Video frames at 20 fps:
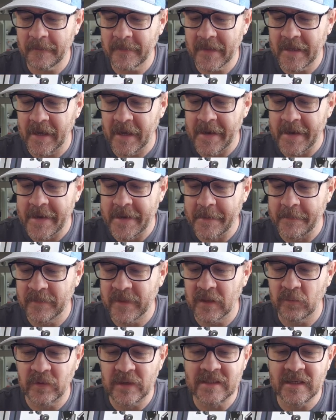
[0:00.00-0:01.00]

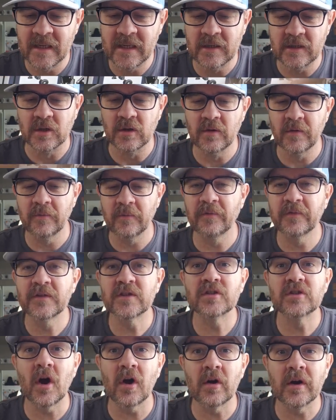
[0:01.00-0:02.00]
that we didn't do,
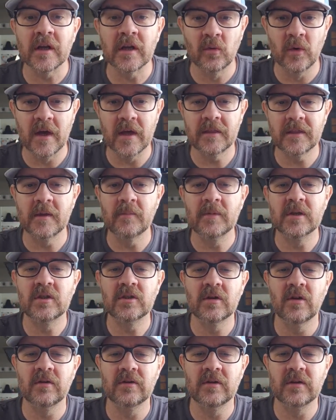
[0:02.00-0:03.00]
starting with, let me
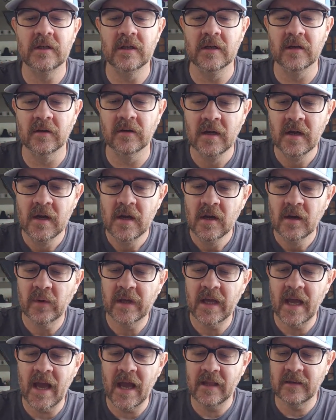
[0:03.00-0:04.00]
show you here.
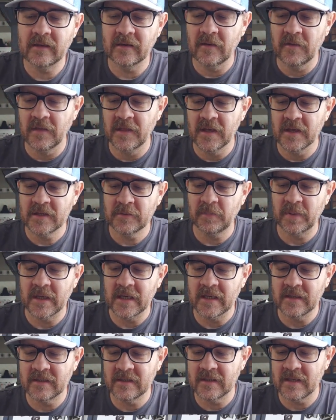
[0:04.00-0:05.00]
We had this
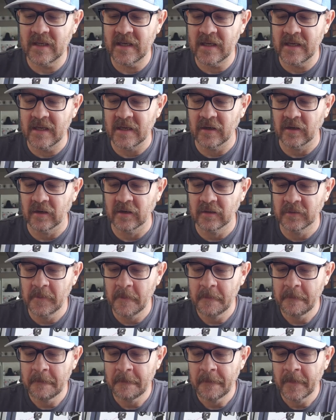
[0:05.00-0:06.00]
piece here
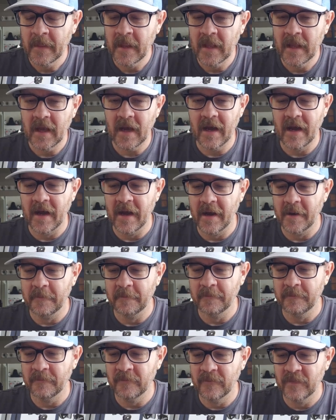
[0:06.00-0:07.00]

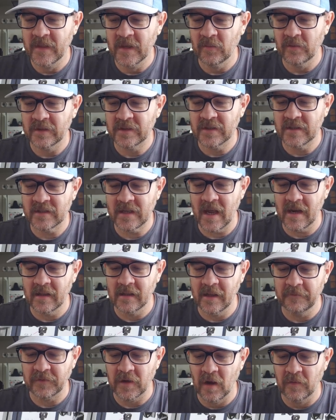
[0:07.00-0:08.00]
that was just kind of
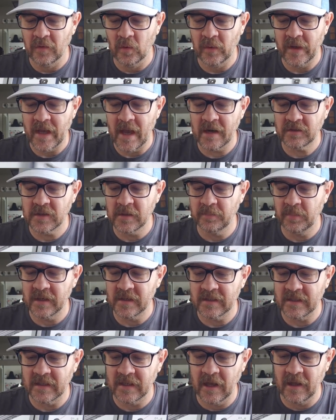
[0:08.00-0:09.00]
left over. We actually put
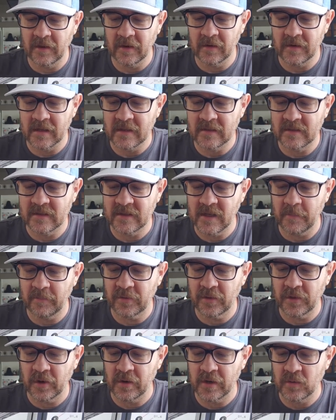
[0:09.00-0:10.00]
it together in
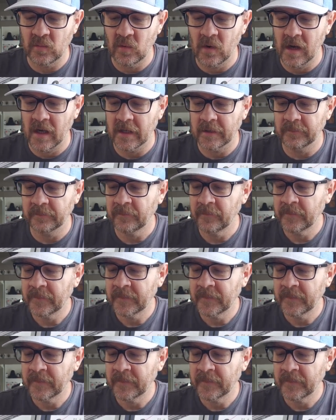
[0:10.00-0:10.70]
step 31.